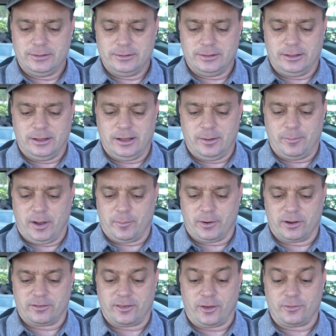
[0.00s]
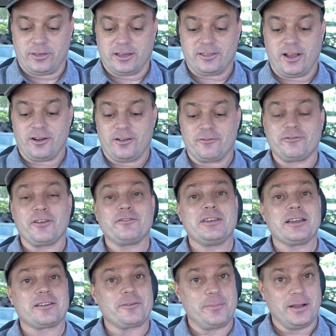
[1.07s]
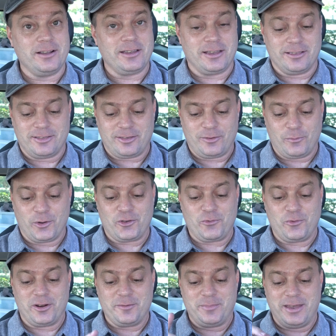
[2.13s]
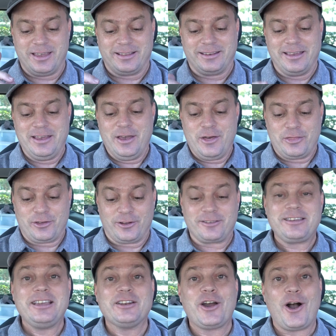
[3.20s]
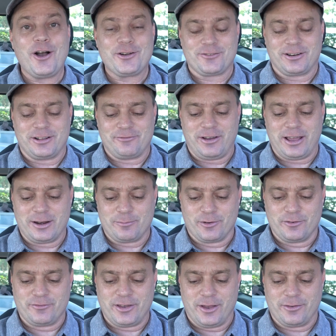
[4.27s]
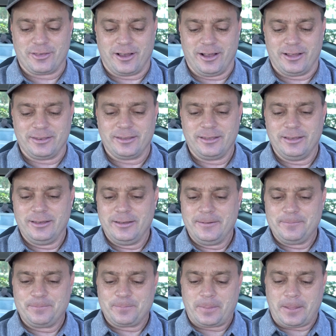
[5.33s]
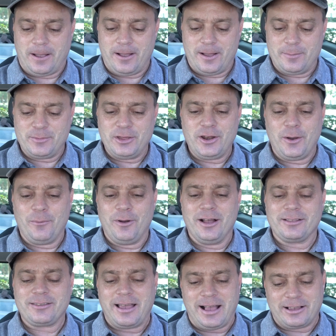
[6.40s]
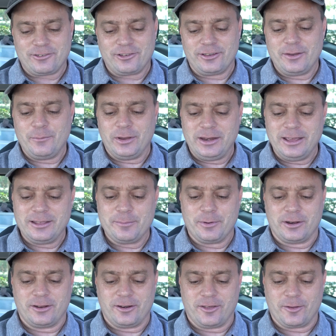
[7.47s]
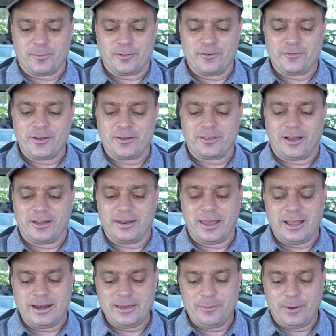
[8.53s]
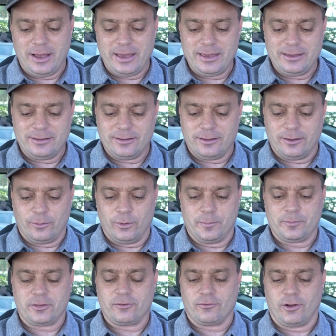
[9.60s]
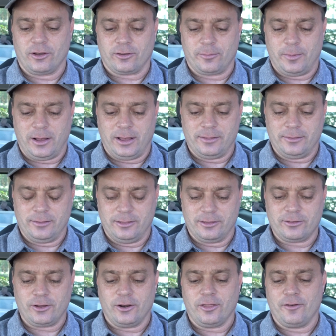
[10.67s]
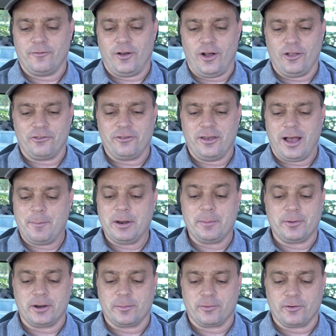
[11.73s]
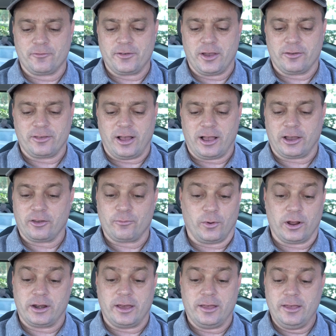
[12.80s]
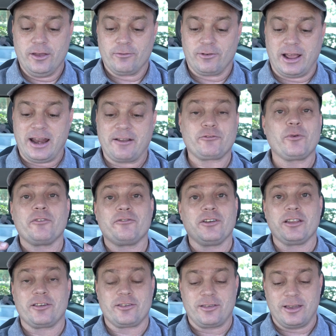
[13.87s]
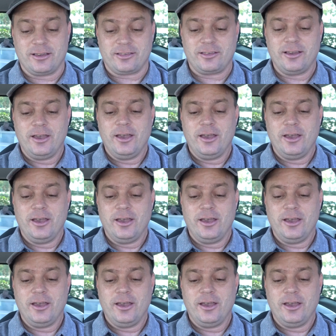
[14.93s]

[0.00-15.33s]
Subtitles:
Bummer. So 650 experience, which would have been 1,300 if I had a Brufios on. You know what? Actually, we need to put another Brufios on anyway. Whoops, wrong spot. Let's go to the vault. I'm going to put a Brufios on because we're going to, right after we finish this,